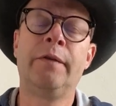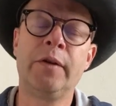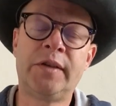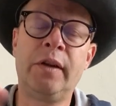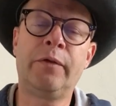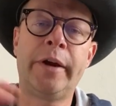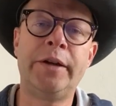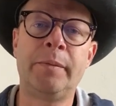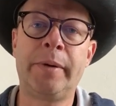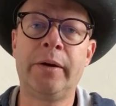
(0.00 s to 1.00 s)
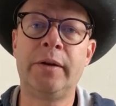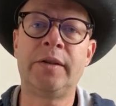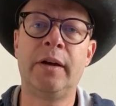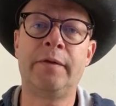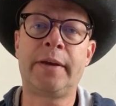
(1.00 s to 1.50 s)
Silver Age
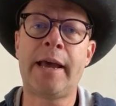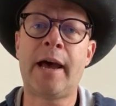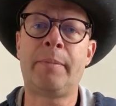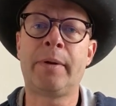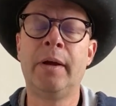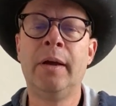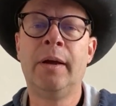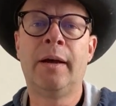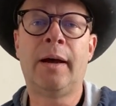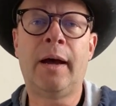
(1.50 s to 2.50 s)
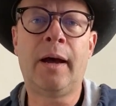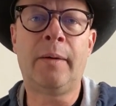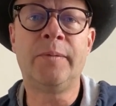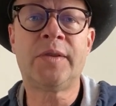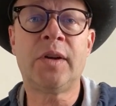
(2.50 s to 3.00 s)
appearance of Cap.
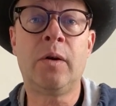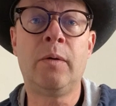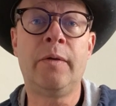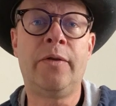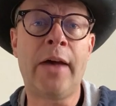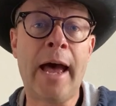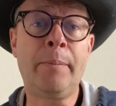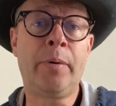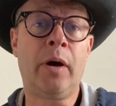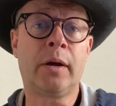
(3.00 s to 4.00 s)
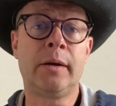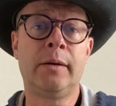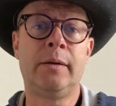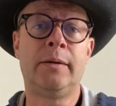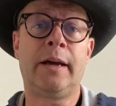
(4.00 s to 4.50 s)
So that book,
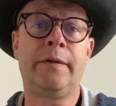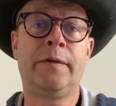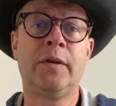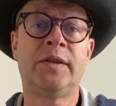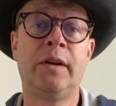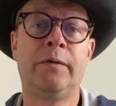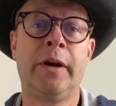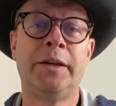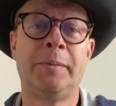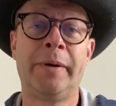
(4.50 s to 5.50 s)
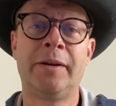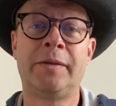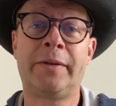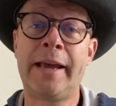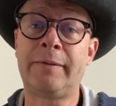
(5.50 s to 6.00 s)
that first Silver Age appearance
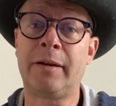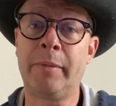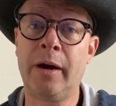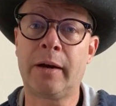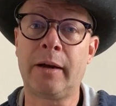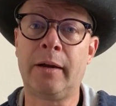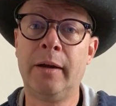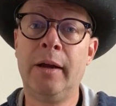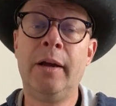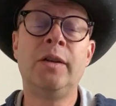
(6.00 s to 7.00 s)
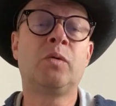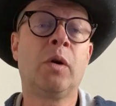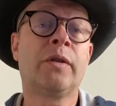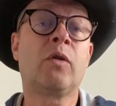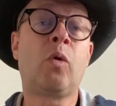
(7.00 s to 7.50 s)
of Captain America, is
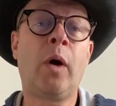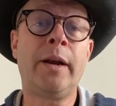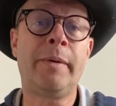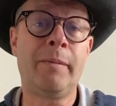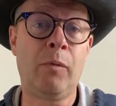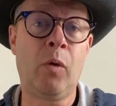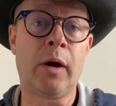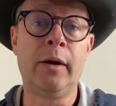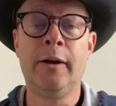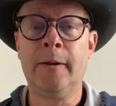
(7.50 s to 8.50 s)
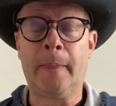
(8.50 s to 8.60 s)
worth quite a bit more.